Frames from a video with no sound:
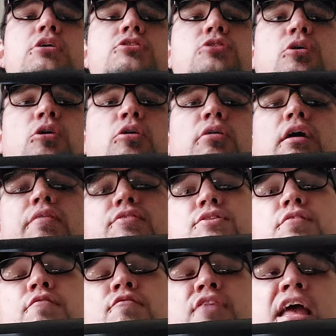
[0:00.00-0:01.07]
Tokarev is
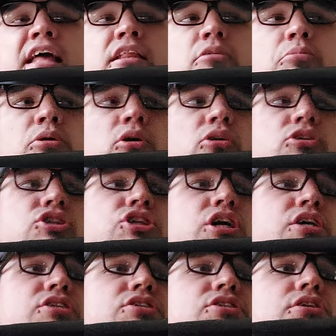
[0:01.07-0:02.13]
available,
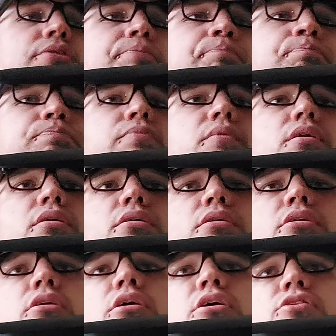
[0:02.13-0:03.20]

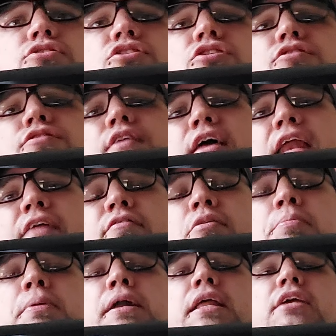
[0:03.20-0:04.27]
it's just that
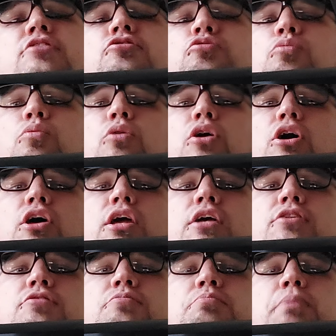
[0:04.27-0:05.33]
everybody is
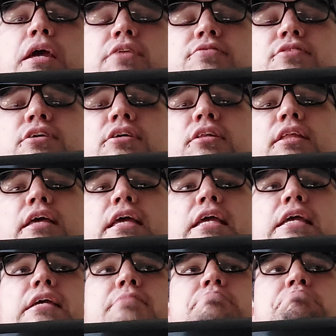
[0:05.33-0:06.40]

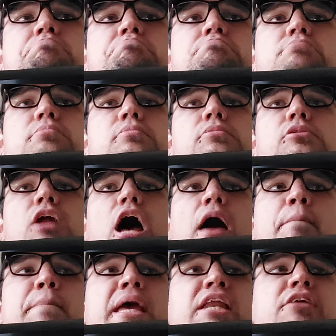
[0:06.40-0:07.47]
basically
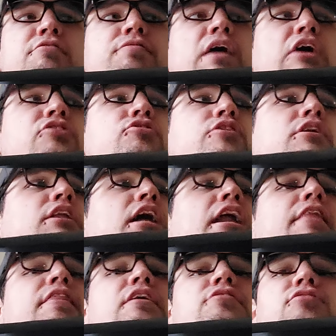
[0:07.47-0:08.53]
not manufacturing a lot
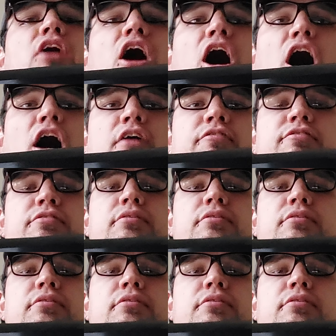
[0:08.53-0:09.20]
of these off